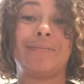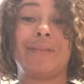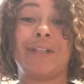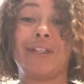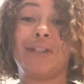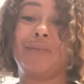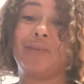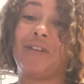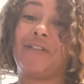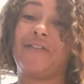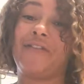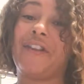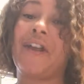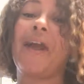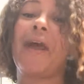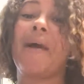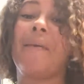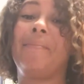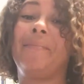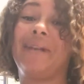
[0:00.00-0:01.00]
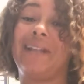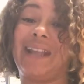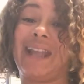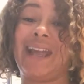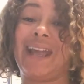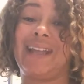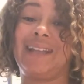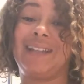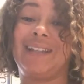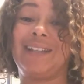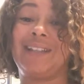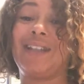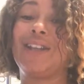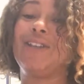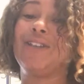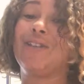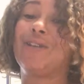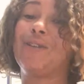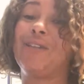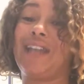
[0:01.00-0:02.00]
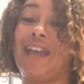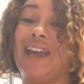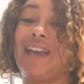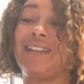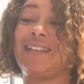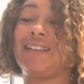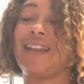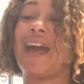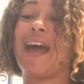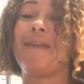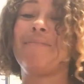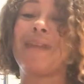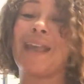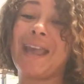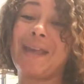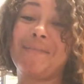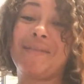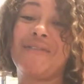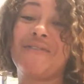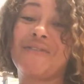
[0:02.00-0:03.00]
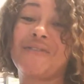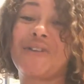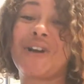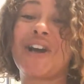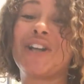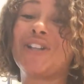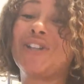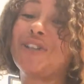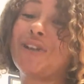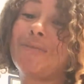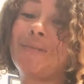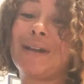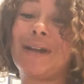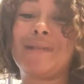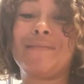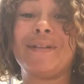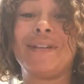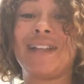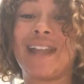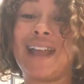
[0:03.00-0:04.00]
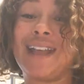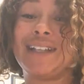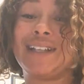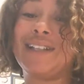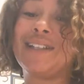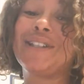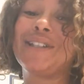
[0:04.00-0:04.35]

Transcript: mixed with bananas. So, yes, I'm aiming for a strawberry banana